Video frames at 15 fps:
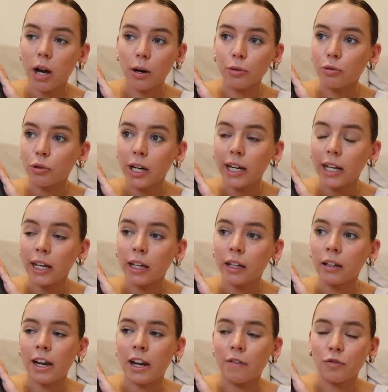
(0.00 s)
I was
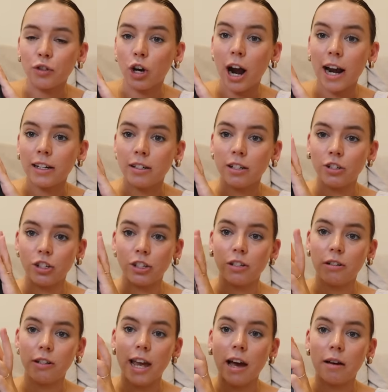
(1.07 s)
reading, and I've tried to
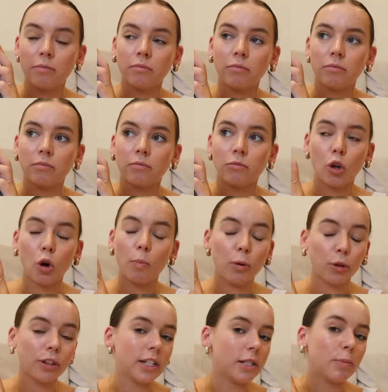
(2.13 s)
just, yeah, not
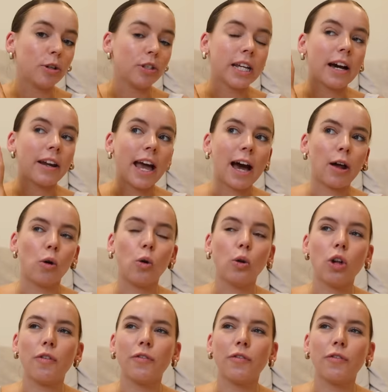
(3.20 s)
put this book down at all.